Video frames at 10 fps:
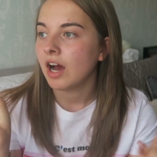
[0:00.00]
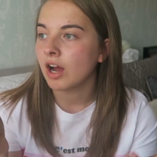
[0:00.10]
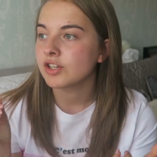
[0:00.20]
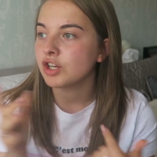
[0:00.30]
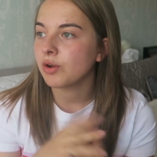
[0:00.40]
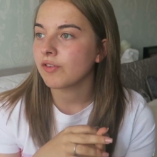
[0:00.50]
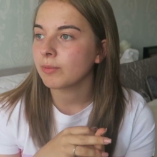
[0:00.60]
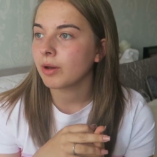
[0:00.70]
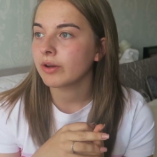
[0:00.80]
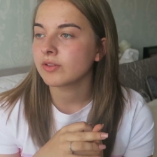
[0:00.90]
I don't know if
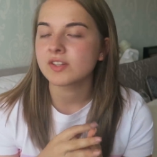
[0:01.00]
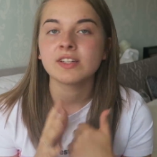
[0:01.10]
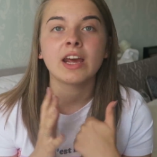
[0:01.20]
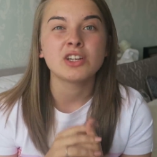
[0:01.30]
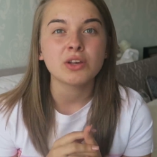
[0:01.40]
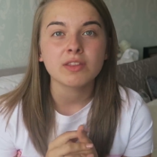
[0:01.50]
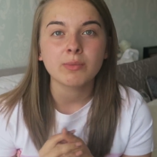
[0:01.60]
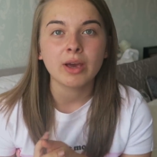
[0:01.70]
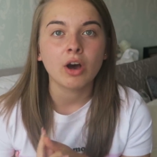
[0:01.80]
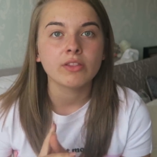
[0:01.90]
I'm going on Sunday. I don't
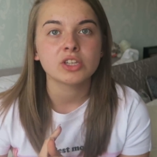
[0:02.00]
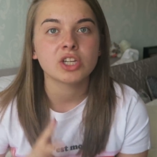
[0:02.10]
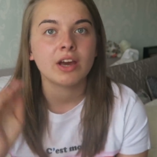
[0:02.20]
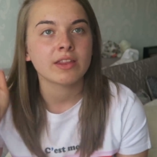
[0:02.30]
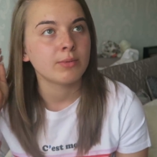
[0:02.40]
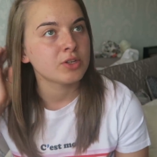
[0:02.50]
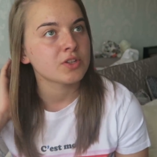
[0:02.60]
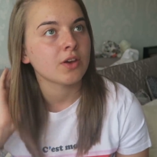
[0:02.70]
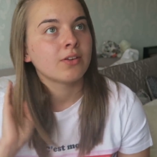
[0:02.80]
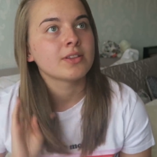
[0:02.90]
think we are this year. I think we're
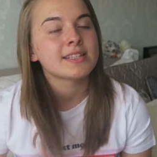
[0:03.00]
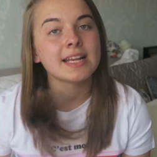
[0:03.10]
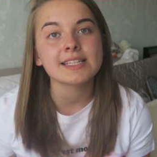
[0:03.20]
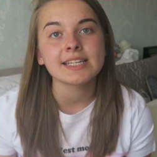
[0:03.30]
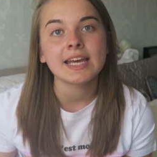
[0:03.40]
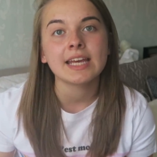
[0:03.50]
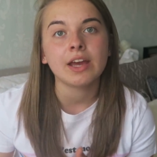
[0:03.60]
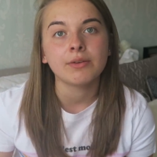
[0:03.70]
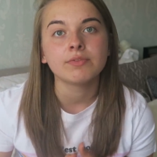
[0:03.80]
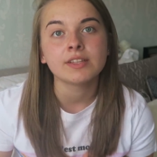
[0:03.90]
just going on the Saturday
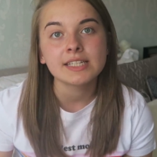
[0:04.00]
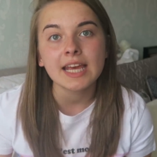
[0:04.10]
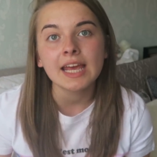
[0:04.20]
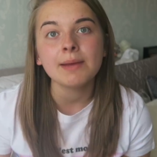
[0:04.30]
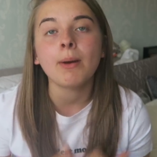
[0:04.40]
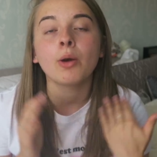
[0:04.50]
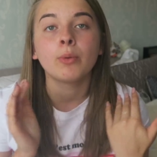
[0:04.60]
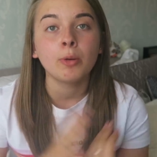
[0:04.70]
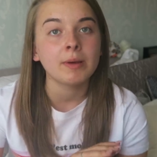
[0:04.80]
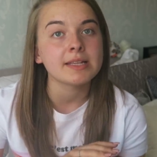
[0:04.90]
for the day, but I
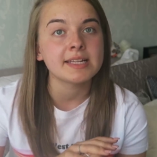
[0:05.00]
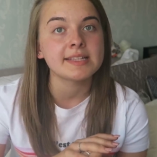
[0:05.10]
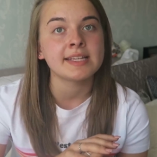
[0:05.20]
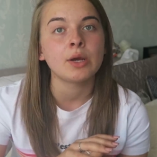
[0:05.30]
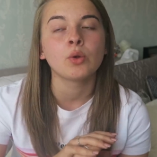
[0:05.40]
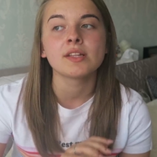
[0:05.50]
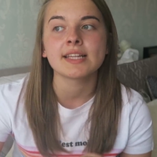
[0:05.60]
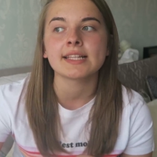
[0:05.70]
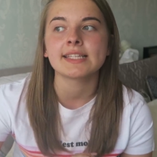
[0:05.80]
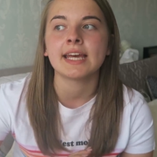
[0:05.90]
will be at Sitsi on the
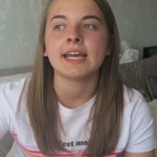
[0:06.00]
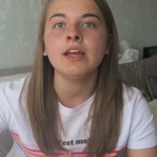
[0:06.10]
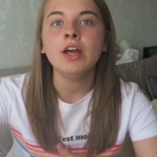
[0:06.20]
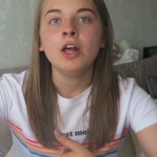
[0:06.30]
Saturday.